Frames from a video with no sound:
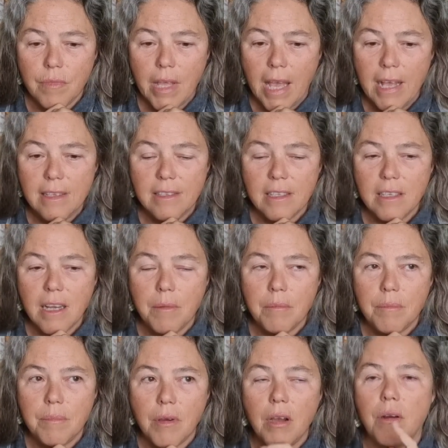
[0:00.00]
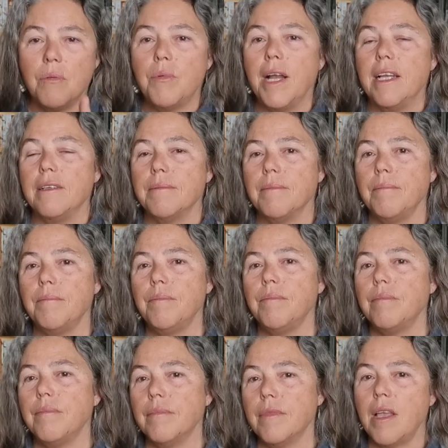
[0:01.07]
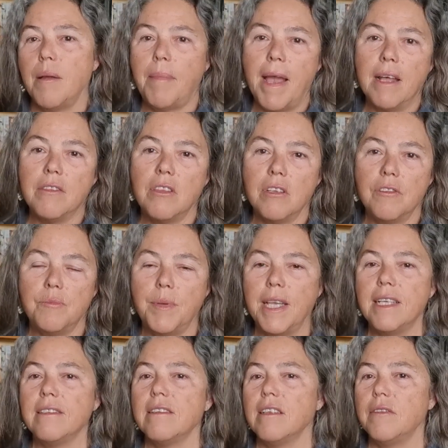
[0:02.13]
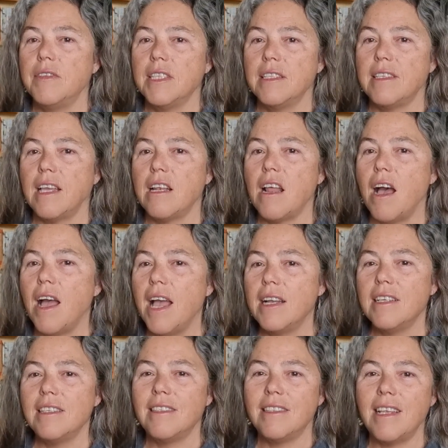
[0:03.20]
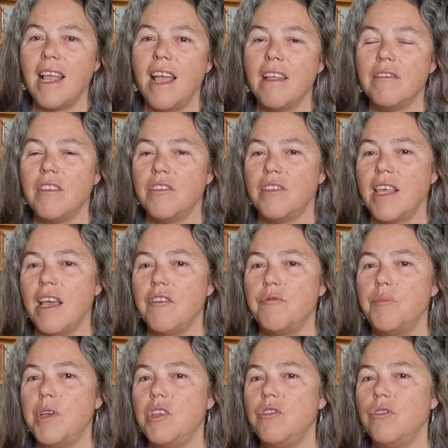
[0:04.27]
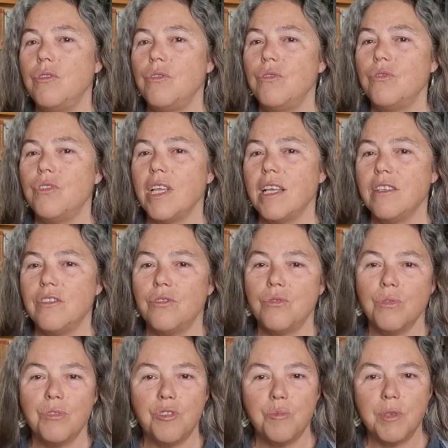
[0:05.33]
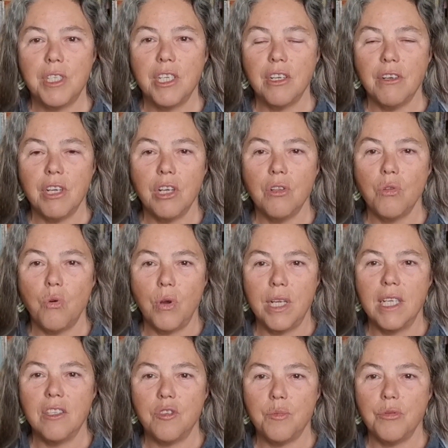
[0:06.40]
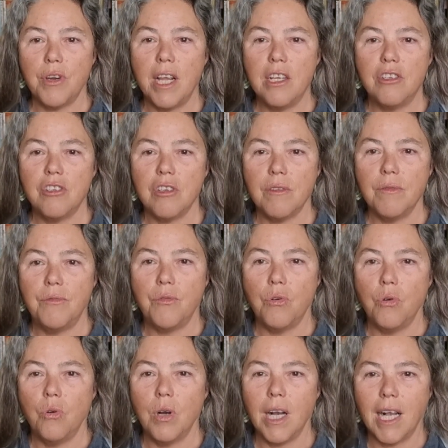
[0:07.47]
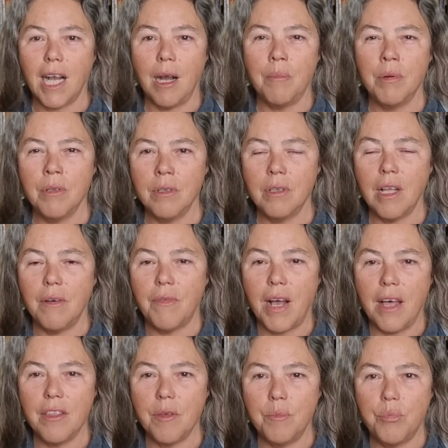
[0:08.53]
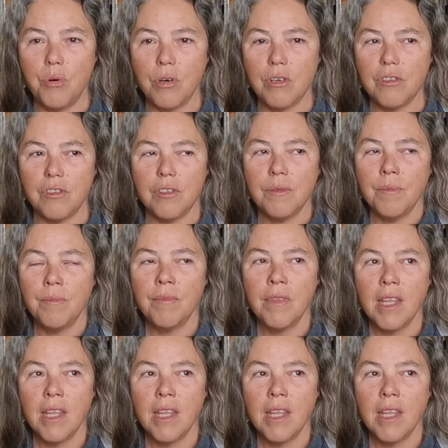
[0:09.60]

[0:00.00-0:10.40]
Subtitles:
as a about those beings that live in the sun, I understand that they've been used as source material or an inspiration for a couple of other books